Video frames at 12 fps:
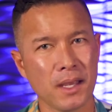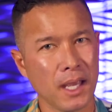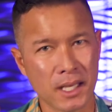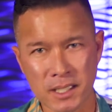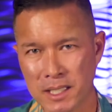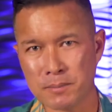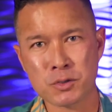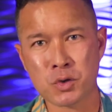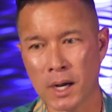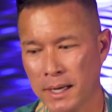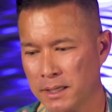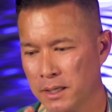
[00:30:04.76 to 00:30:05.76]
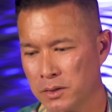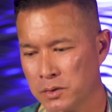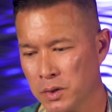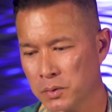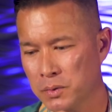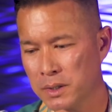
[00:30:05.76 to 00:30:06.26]
and keep trying.
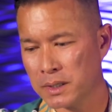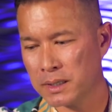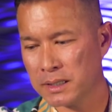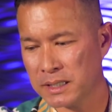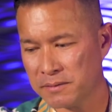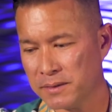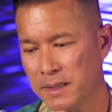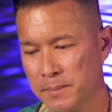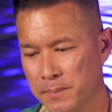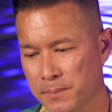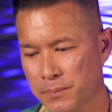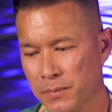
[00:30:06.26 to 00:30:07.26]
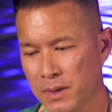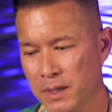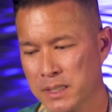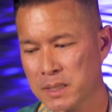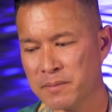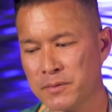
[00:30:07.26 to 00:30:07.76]
Don't give up.
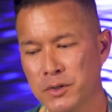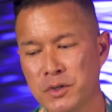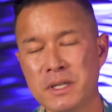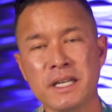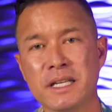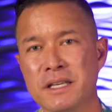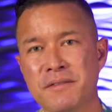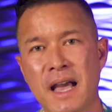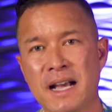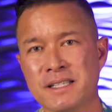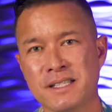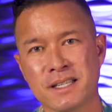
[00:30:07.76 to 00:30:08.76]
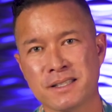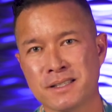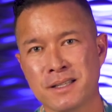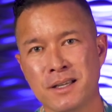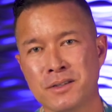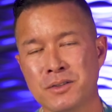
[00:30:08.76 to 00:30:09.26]
Some of you need to give access
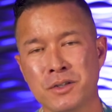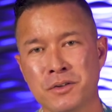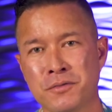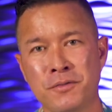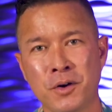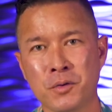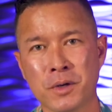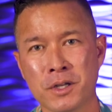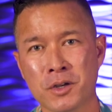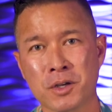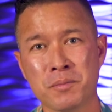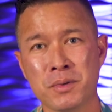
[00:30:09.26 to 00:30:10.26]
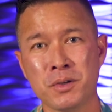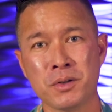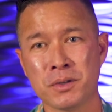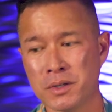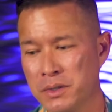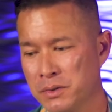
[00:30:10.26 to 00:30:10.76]
to your phone and your
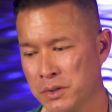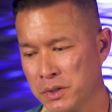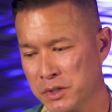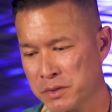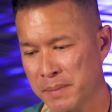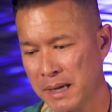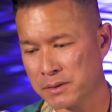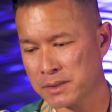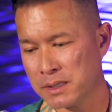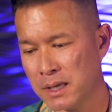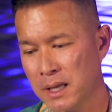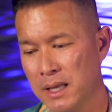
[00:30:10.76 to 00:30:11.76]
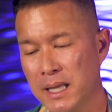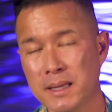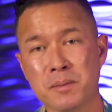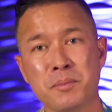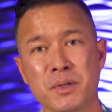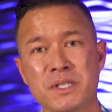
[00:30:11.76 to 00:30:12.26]
computer to your spouse. Let
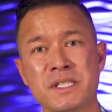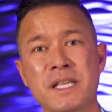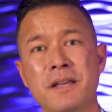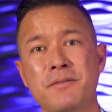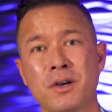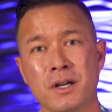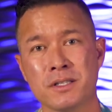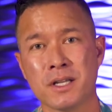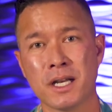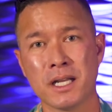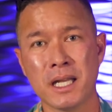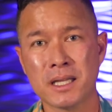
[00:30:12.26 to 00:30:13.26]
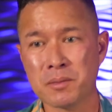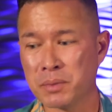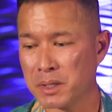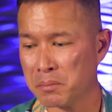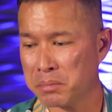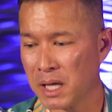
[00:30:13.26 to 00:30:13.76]
them put safeguards on it. Let them
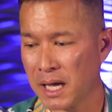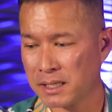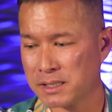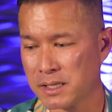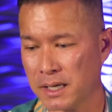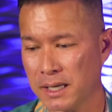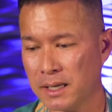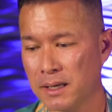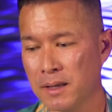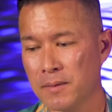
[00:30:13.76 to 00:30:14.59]
put the blocks on it.